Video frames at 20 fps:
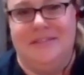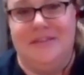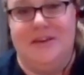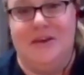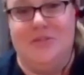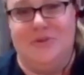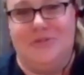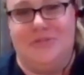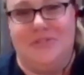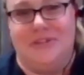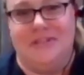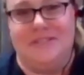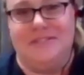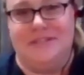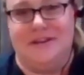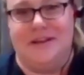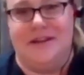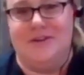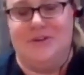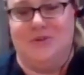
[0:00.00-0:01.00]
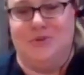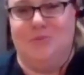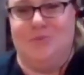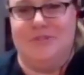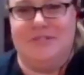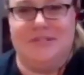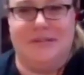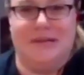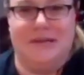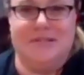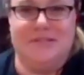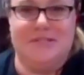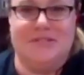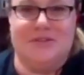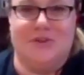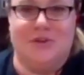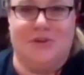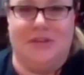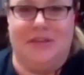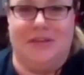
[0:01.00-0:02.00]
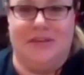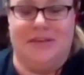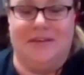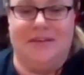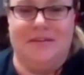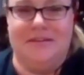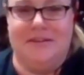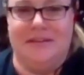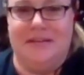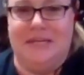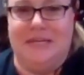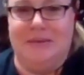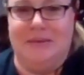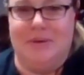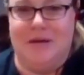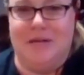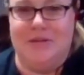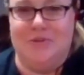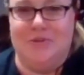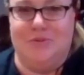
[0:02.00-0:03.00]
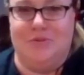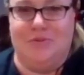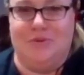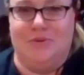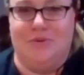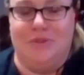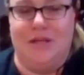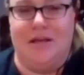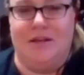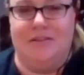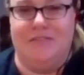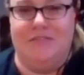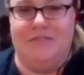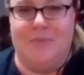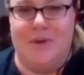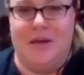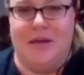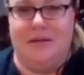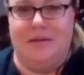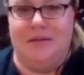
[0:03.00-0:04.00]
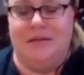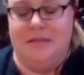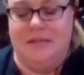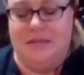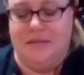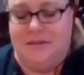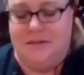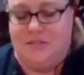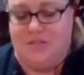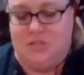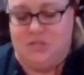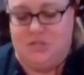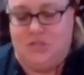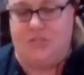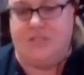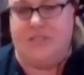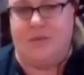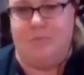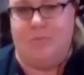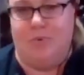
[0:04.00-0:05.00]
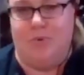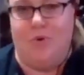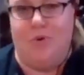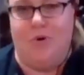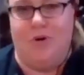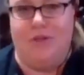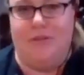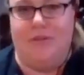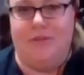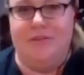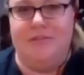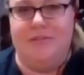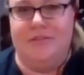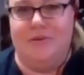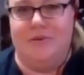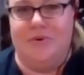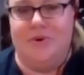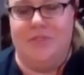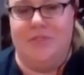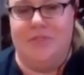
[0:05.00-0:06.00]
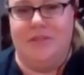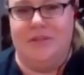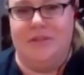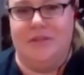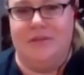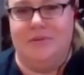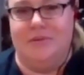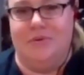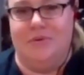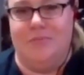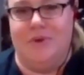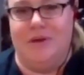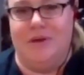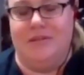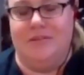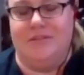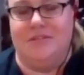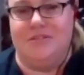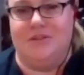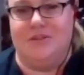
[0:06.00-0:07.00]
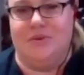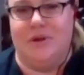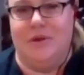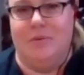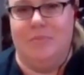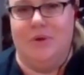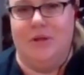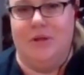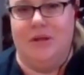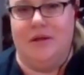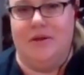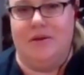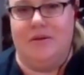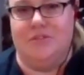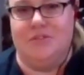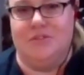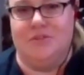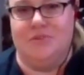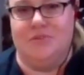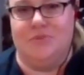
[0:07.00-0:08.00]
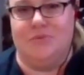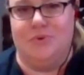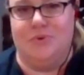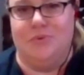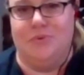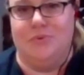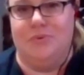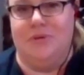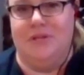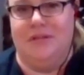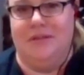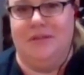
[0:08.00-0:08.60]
other things that I do besides cooking. I do throw a lot of my dishes up on my Instagram, but I also throw